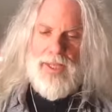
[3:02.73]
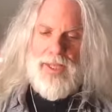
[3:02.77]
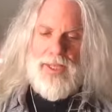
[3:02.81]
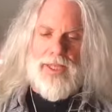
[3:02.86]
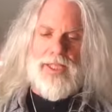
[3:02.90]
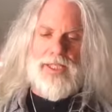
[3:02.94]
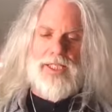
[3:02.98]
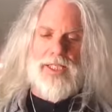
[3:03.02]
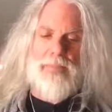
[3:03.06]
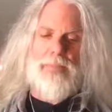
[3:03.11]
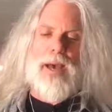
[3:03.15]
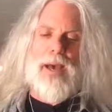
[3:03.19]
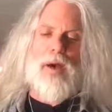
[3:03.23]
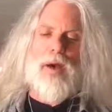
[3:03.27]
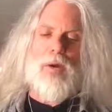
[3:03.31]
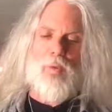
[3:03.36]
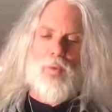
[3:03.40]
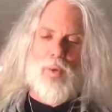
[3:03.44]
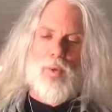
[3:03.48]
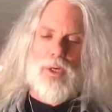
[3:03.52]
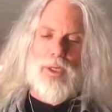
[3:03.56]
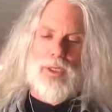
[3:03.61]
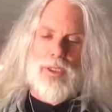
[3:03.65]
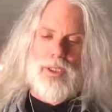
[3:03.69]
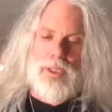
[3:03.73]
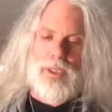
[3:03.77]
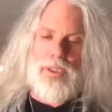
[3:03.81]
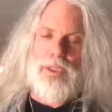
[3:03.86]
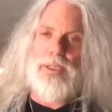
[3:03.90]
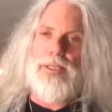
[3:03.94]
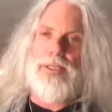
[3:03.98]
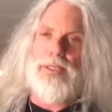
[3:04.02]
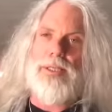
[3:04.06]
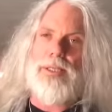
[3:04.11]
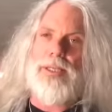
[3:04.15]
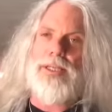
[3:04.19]
It's about
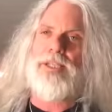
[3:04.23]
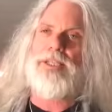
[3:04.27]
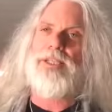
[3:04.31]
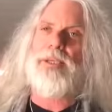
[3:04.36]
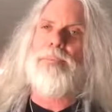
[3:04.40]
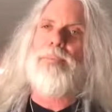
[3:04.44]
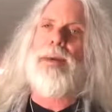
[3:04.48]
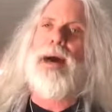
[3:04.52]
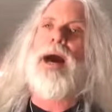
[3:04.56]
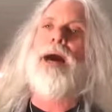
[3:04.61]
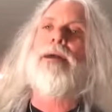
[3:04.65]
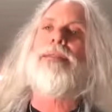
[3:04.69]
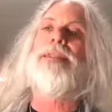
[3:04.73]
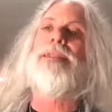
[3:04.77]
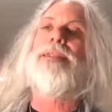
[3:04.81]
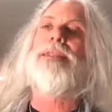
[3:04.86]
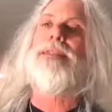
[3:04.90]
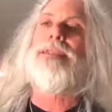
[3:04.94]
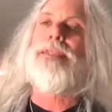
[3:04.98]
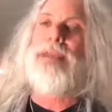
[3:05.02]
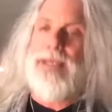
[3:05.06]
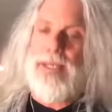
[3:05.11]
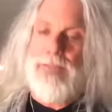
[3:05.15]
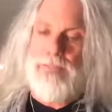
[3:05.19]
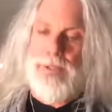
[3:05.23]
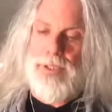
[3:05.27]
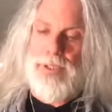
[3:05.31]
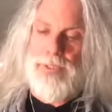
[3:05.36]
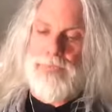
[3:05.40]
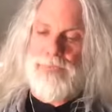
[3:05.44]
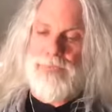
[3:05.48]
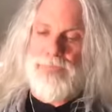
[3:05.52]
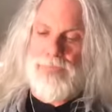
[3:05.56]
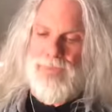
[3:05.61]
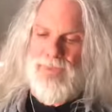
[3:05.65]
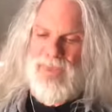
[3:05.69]
workers. It's about
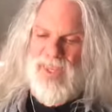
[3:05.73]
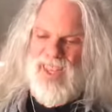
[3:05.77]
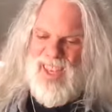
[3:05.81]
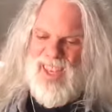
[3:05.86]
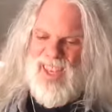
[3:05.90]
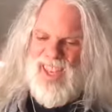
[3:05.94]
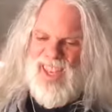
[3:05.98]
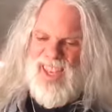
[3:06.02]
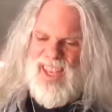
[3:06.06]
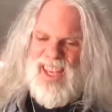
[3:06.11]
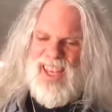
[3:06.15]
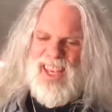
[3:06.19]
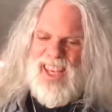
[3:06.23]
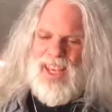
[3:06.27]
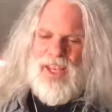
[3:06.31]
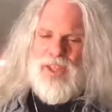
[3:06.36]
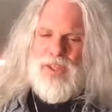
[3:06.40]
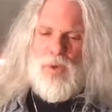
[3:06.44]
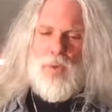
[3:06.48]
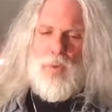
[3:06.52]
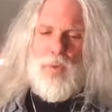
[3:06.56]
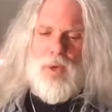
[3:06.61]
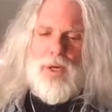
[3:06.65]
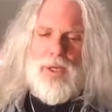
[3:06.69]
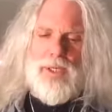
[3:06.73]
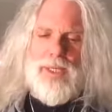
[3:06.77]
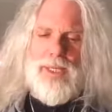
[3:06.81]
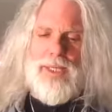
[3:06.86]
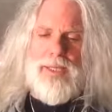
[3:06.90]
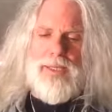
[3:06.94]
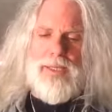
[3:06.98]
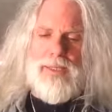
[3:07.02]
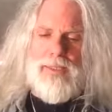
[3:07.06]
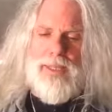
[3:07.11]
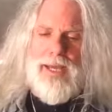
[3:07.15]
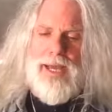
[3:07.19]
labor. The
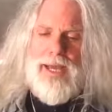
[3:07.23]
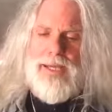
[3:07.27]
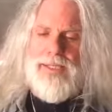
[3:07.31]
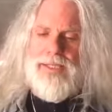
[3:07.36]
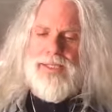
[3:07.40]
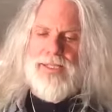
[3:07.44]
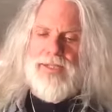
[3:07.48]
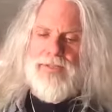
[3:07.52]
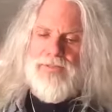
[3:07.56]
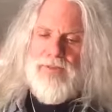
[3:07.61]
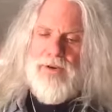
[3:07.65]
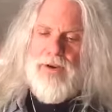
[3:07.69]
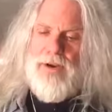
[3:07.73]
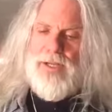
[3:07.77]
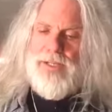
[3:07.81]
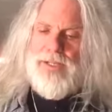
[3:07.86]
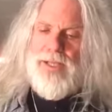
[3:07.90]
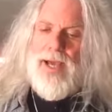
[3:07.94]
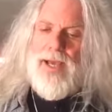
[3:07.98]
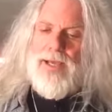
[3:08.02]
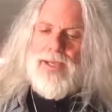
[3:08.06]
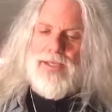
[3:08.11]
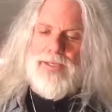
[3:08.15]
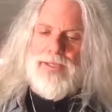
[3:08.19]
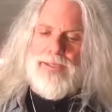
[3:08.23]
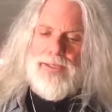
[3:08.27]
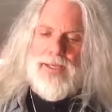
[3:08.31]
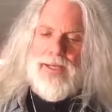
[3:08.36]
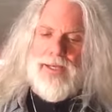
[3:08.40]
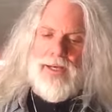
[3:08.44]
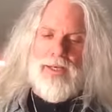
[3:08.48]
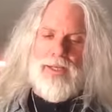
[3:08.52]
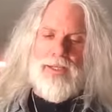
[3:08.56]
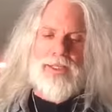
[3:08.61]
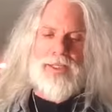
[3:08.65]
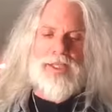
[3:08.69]
working class, as far as I can
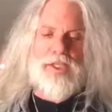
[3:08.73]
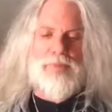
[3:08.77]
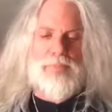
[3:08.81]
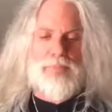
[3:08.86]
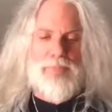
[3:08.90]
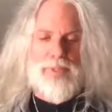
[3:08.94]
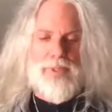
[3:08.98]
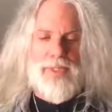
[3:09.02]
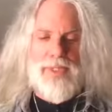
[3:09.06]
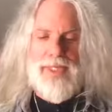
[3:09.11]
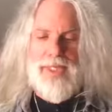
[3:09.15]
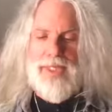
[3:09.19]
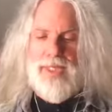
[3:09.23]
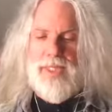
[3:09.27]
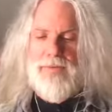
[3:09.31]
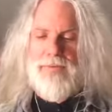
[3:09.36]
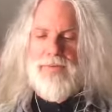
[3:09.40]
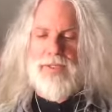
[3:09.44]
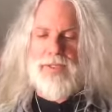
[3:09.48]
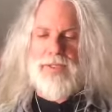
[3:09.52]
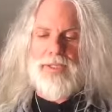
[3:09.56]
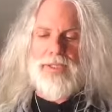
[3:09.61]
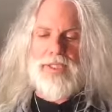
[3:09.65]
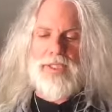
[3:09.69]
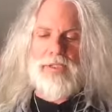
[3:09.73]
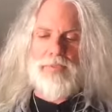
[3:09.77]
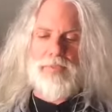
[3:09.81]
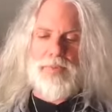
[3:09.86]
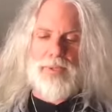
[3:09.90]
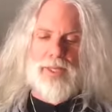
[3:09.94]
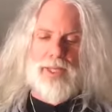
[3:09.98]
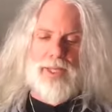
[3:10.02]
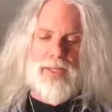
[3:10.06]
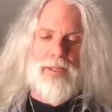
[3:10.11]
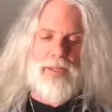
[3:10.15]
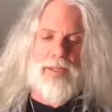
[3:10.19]
tell, is pretty evenly
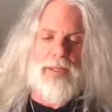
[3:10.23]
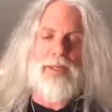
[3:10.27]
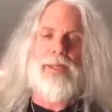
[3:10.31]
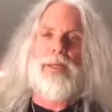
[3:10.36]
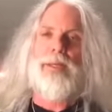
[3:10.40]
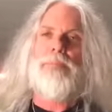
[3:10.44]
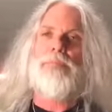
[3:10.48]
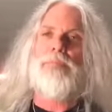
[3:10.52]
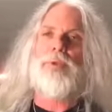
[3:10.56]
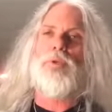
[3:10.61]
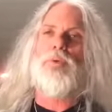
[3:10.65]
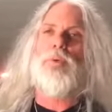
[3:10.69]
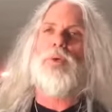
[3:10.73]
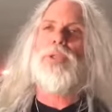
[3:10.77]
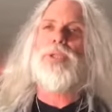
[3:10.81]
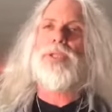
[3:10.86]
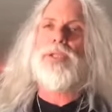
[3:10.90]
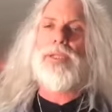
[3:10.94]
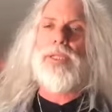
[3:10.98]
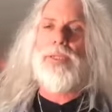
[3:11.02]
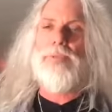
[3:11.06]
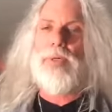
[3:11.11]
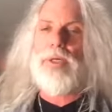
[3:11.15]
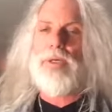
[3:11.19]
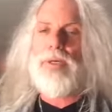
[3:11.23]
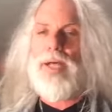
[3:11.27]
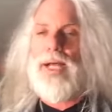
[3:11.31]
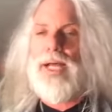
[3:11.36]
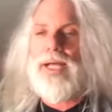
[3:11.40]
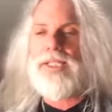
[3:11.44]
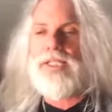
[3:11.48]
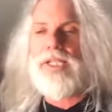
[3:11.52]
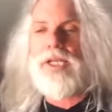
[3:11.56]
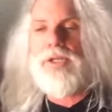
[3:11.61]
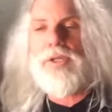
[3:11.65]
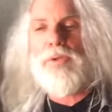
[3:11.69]
split between the
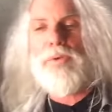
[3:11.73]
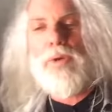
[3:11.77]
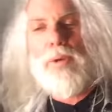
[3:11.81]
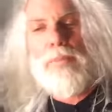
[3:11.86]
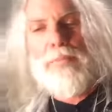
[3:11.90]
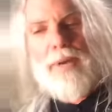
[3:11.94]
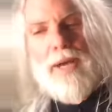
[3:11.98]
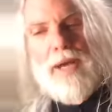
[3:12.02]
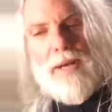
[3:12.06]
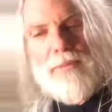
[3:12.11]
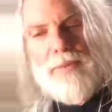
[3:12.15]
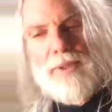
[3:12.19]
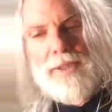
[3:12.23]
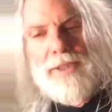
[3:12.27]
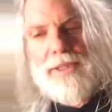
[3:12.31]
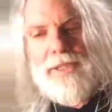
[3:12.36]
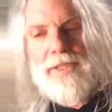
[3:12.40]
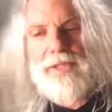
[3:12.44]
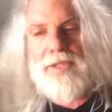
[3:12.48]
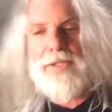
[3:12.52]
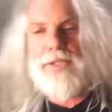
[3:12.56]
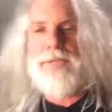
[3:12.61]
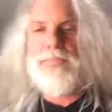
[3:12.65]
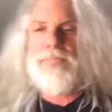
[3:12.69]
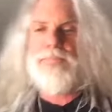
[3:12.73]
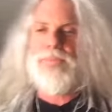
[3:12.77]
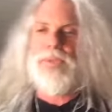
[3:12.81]
Democrats and the Republicans.